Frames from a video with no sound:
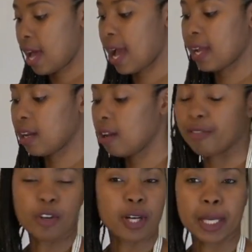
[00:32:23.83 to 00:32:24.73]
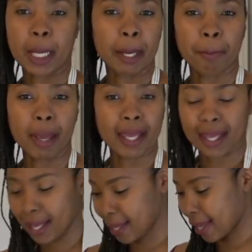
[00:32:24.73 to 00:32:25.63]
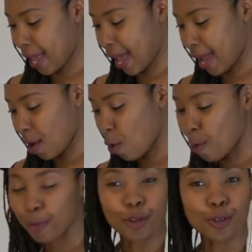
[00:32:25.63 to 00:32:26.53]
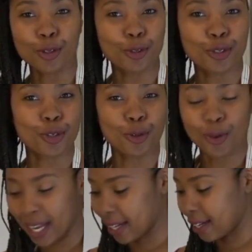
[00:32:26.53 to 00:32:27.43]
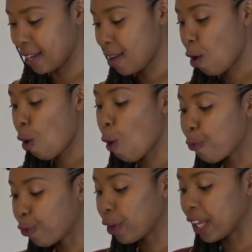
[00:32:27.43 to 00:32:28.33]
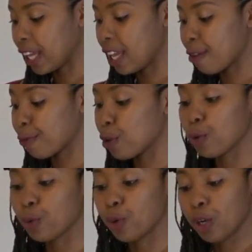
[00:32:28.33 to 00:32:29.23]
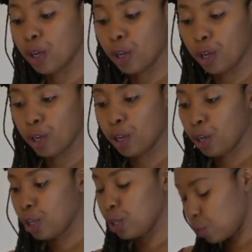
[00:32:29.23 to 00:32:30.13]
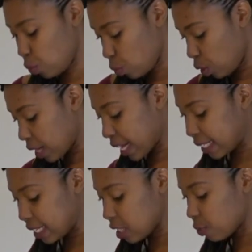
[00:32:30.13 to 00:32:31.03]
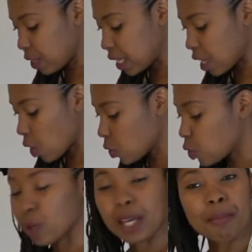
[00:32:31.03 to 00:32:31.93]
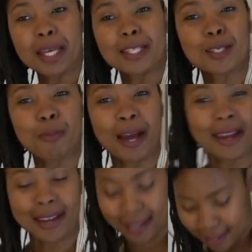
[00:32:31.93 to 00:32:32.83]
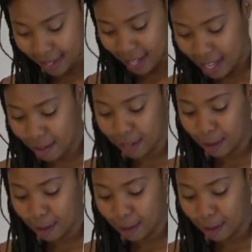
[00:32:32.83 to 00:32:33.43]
I love cooking and baking. I hope you do too. And hopefully if you look at these videos, you can be inspired, even